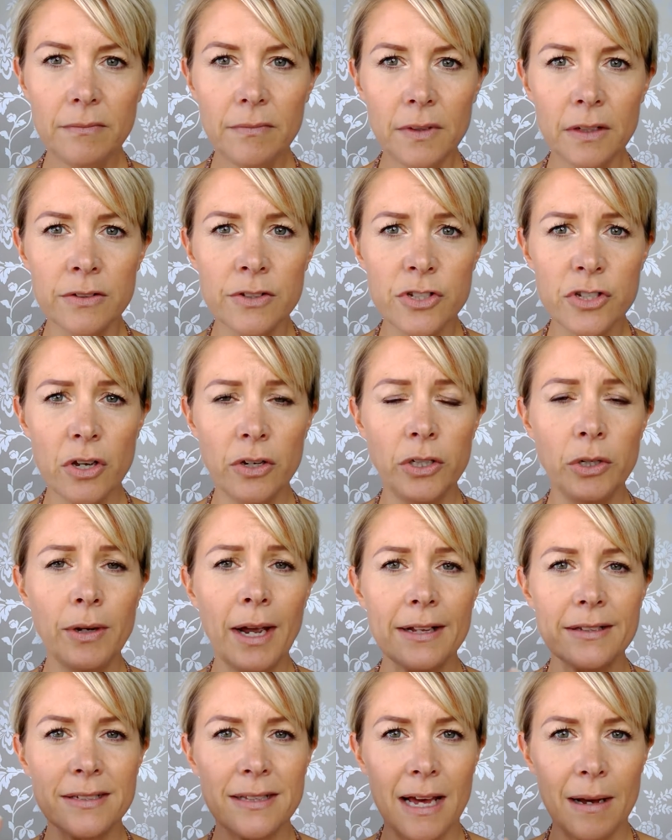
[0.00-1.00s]
And so you
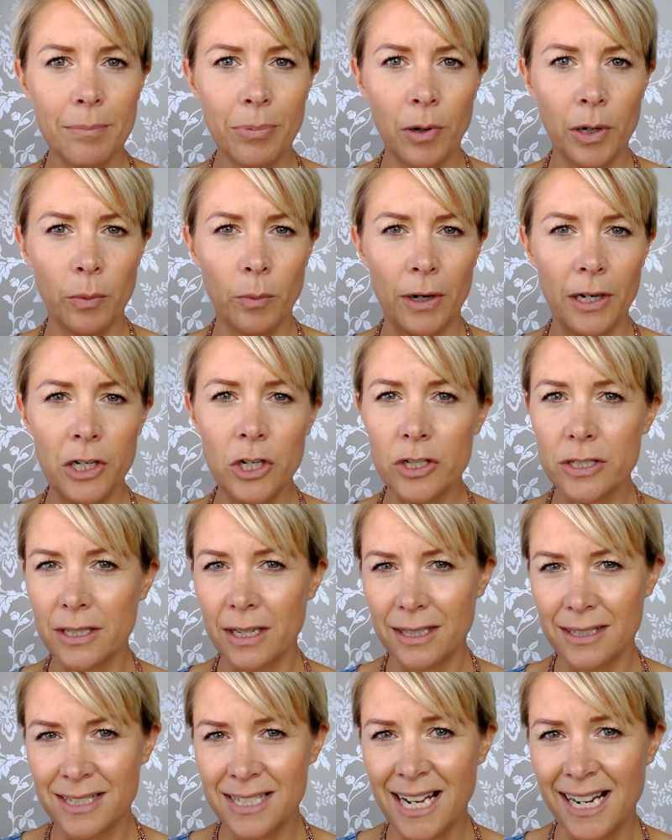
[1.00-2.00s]
get to that point where it looks
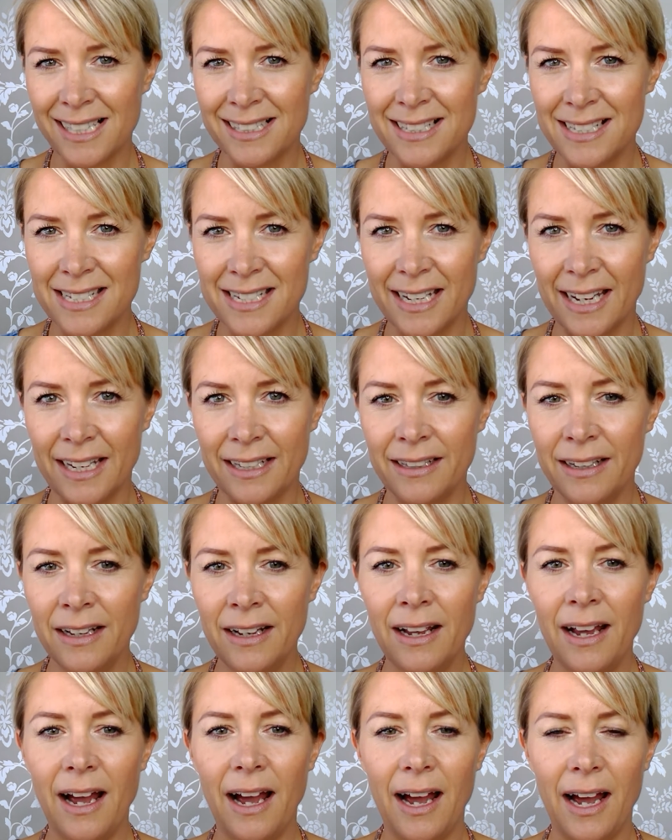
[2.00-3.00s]
like a second skin
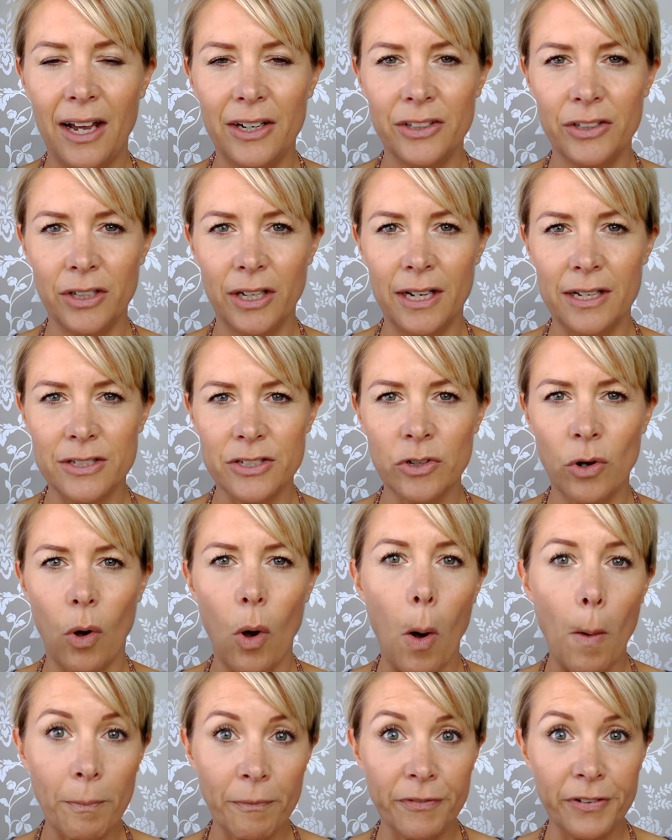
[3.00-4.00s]
and it's not
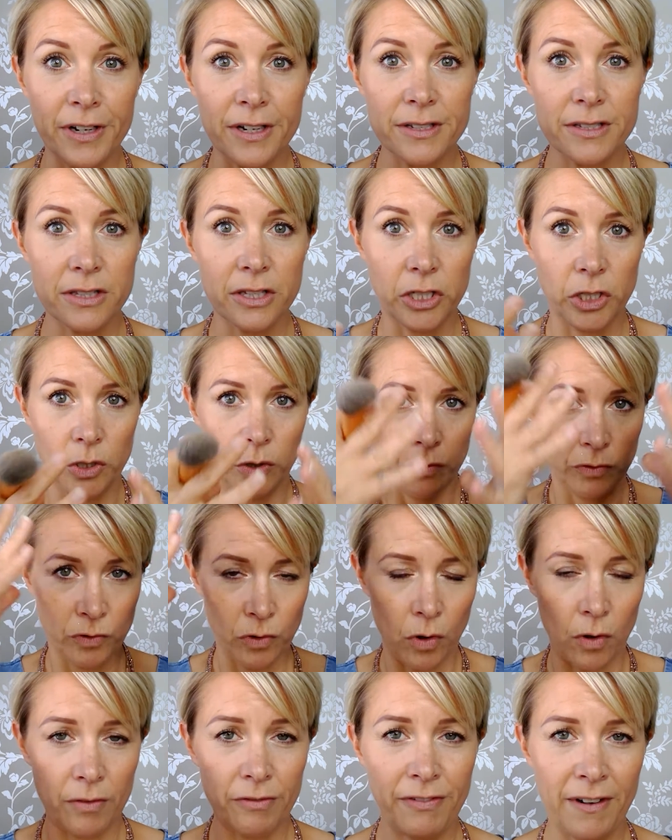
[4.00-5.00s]
obvious that you've
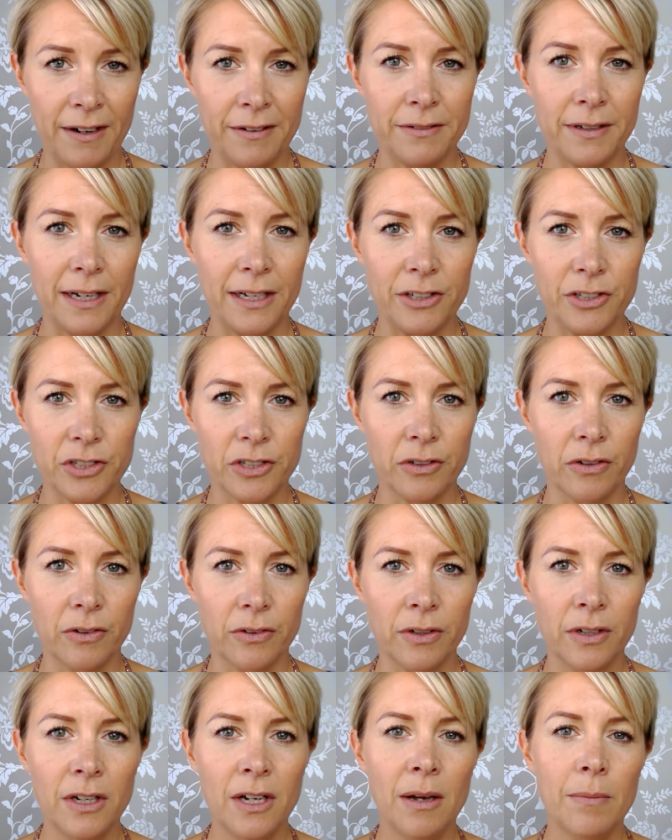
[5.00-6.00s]
got foundation
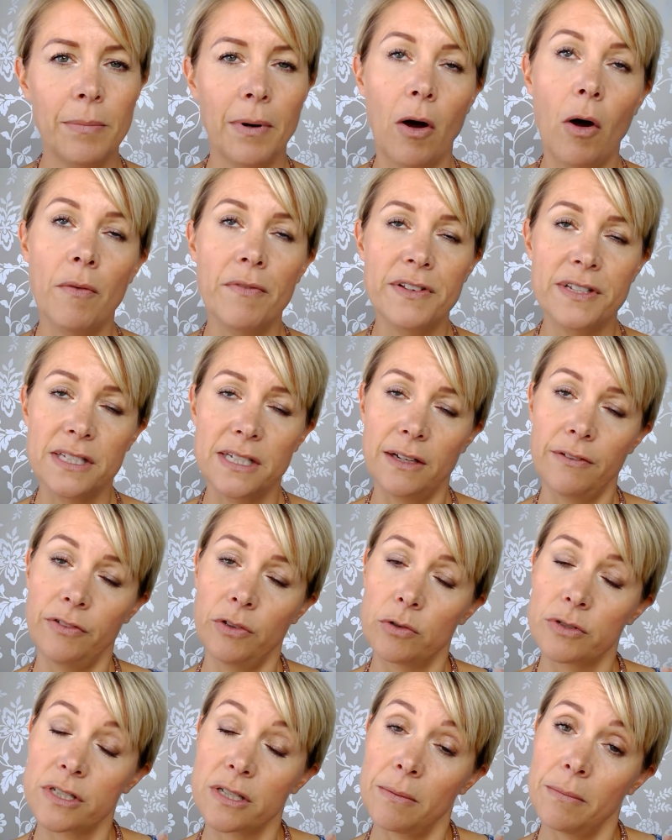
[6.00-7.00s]
on. But obviously if
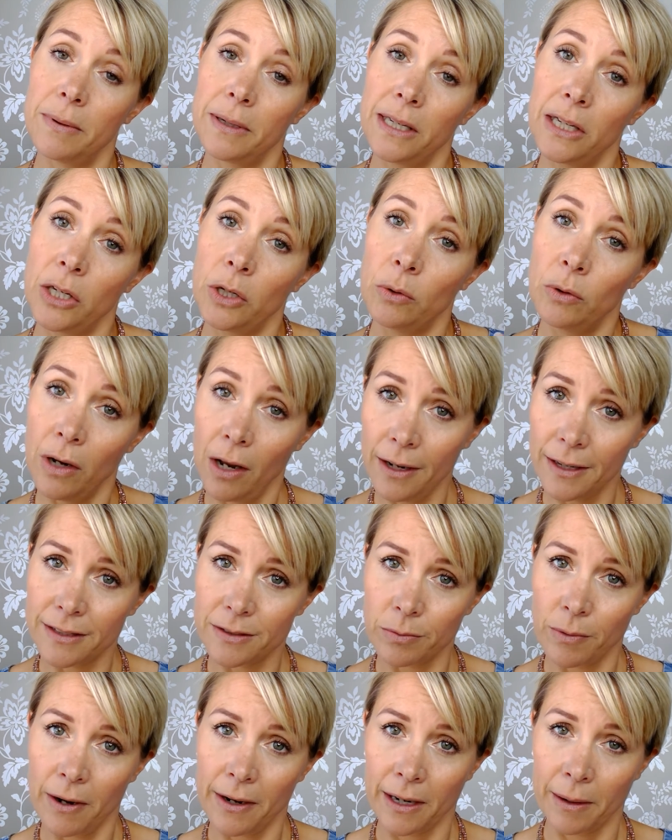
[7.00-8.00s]
you're somebody who likes
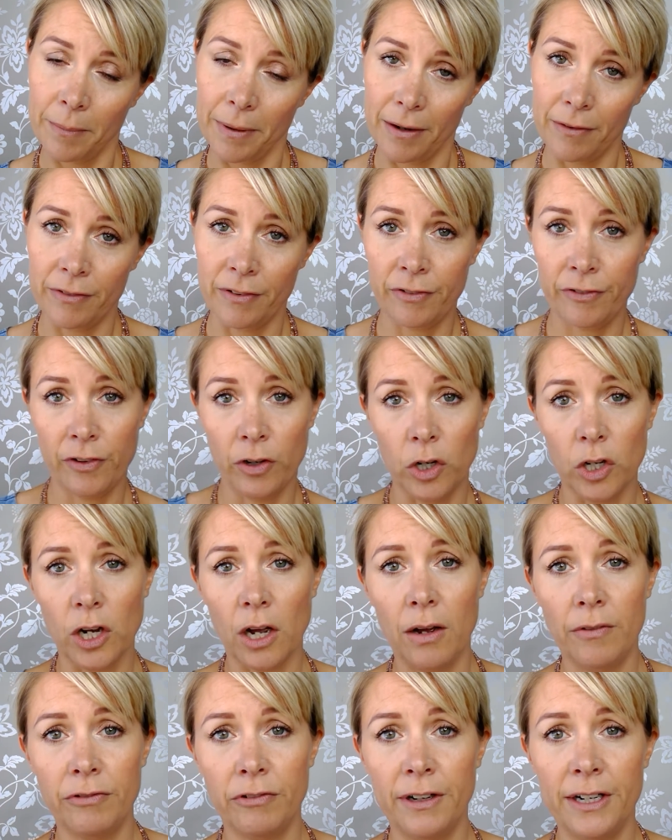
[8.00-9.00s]
wearing a bit of a fuller
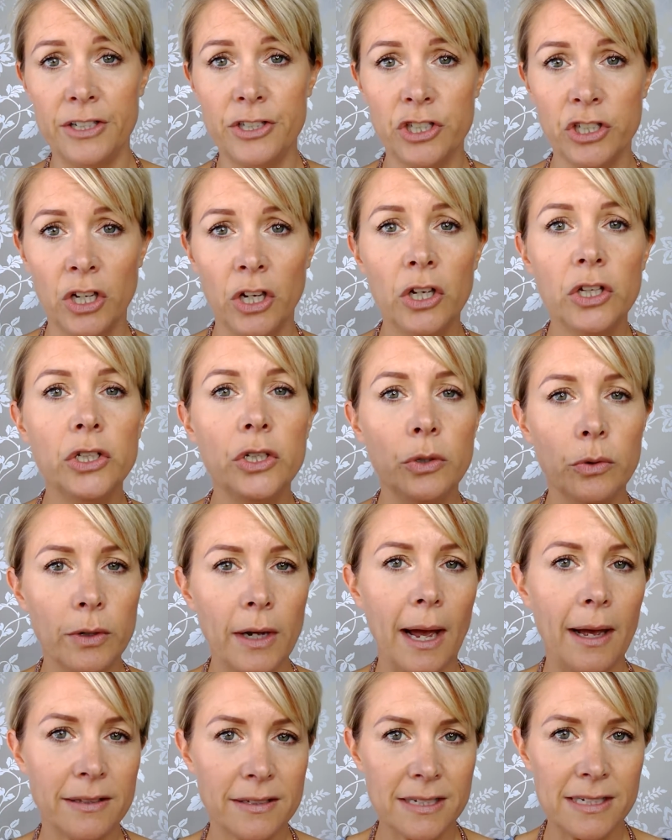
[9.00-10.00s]
coverage, you
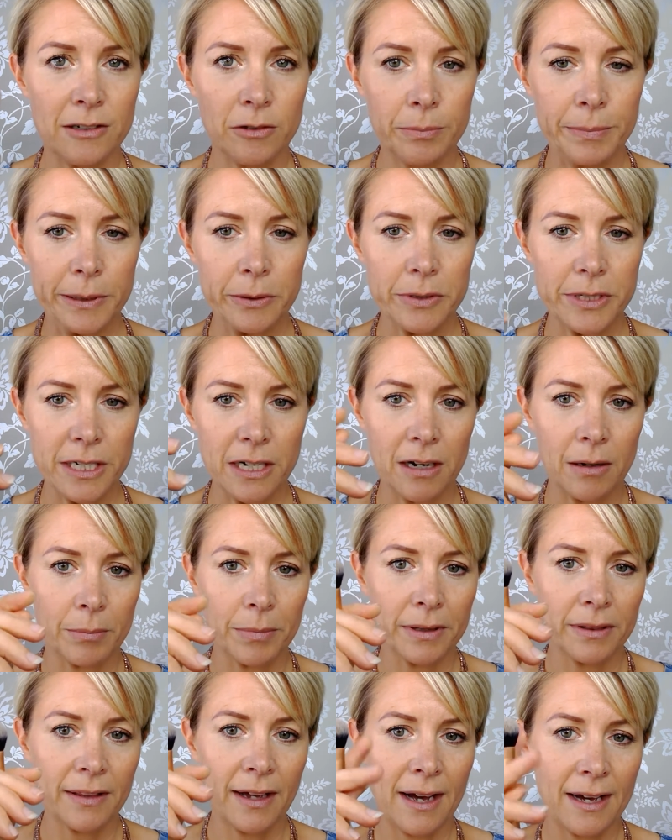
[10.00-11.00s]
can still build it up
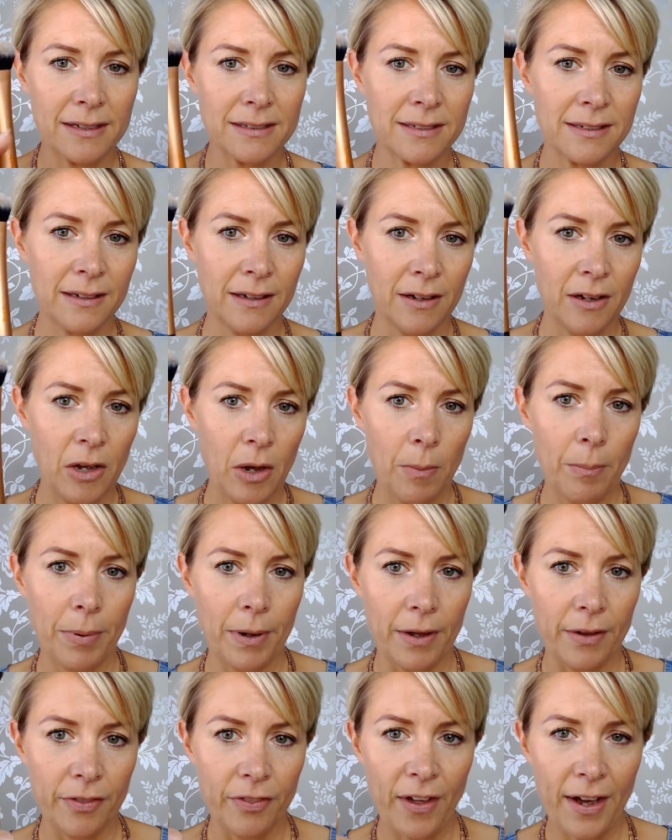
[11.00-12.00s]
with that.
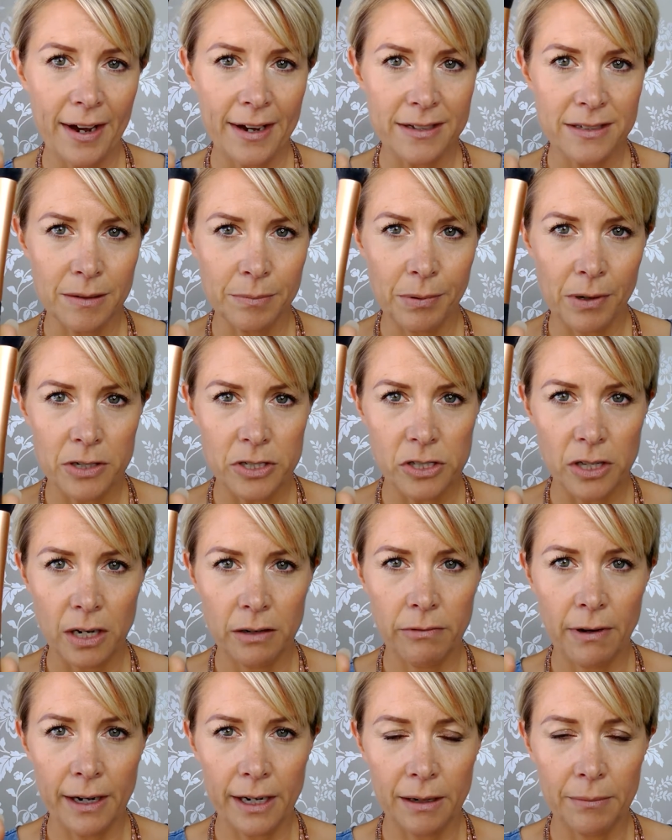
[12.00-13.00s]
But that is a brush that I
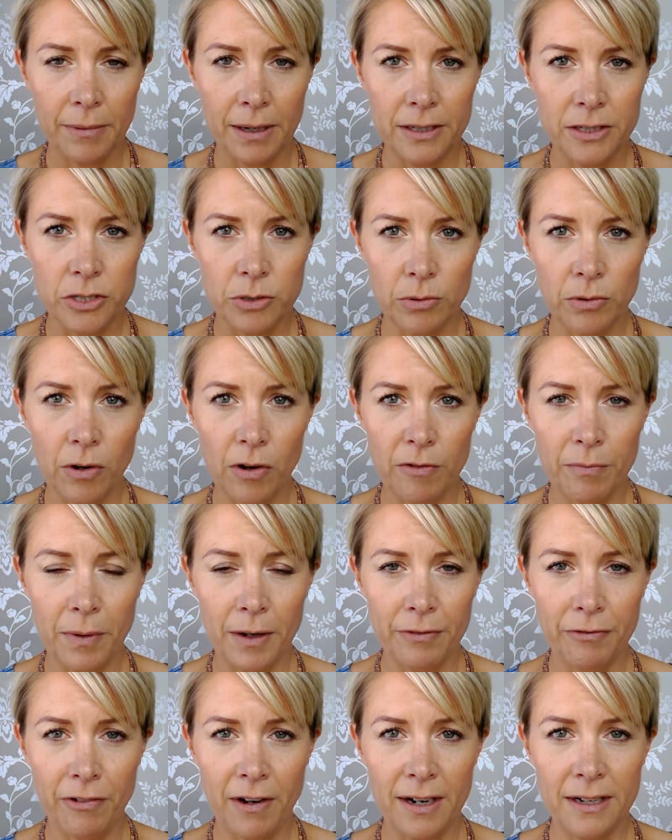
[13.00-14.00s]
recommend to a lot of my
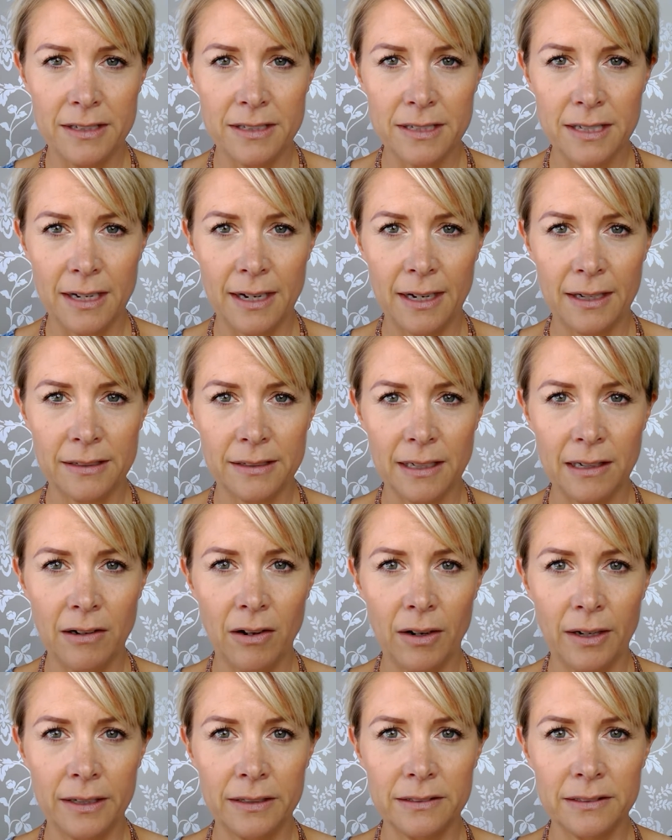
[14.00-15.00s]
friends and
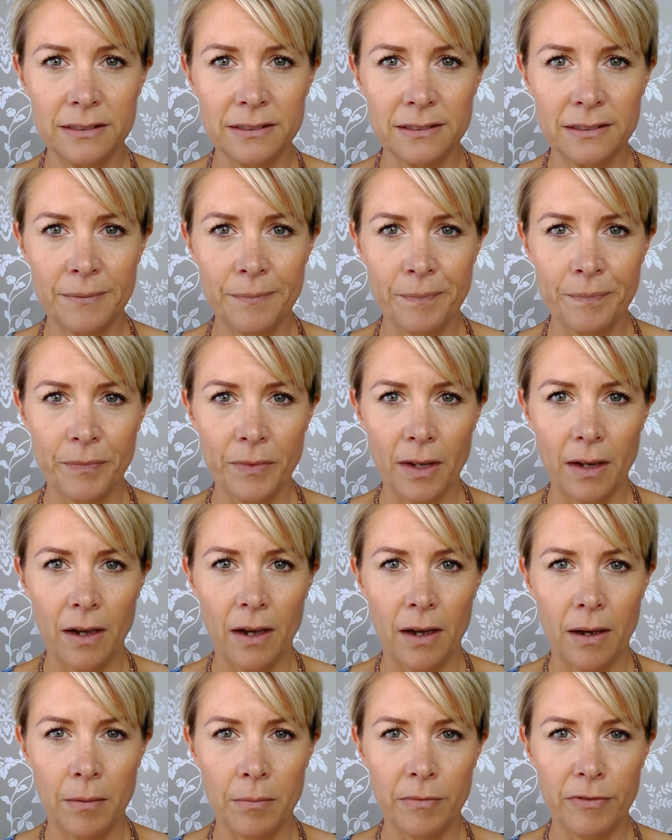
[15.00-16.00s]
clients
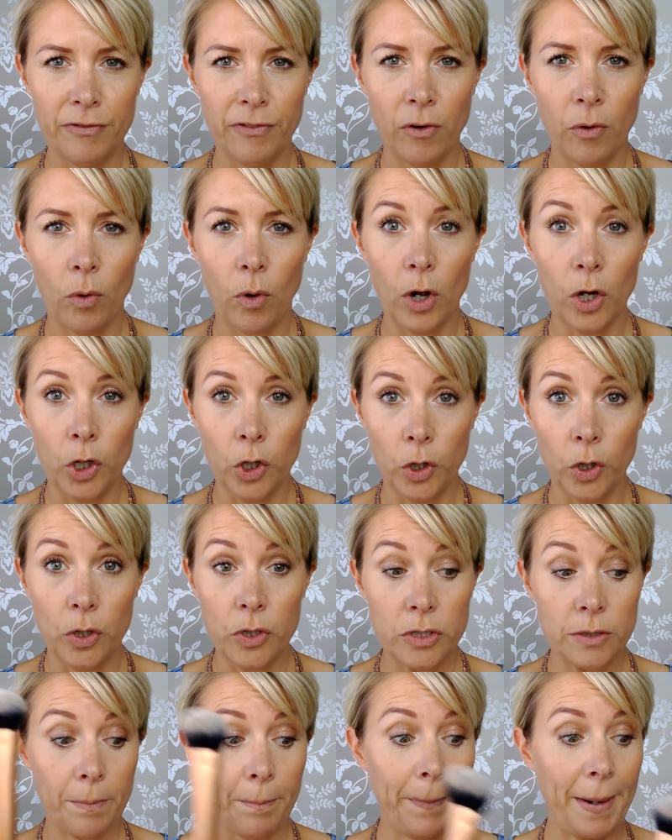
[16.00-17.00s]
for a
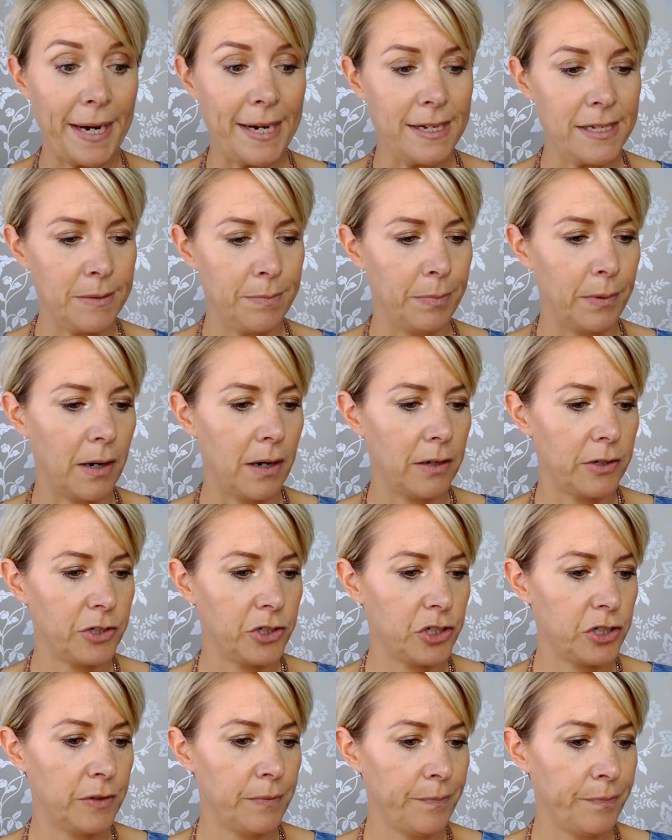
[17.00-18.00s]
good base
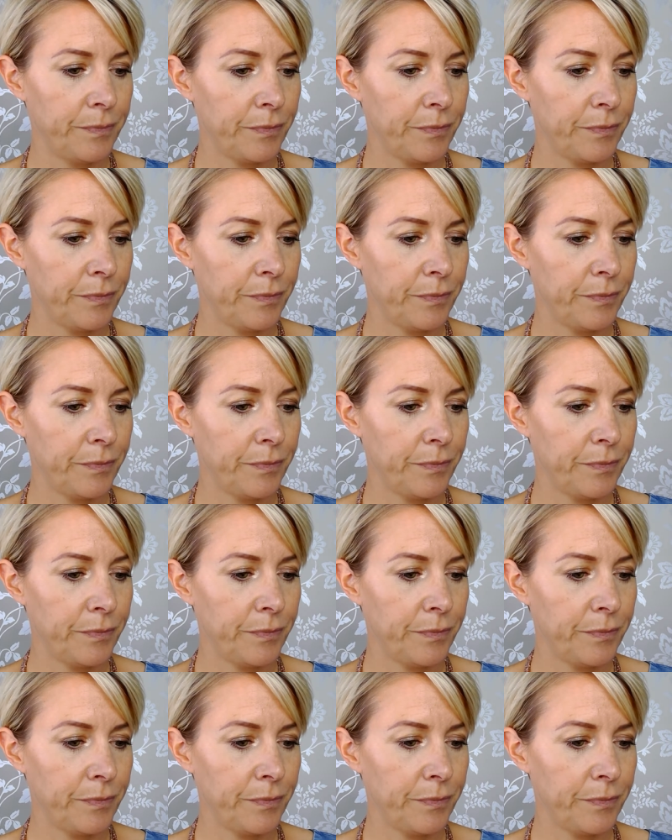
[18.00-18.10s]
brush.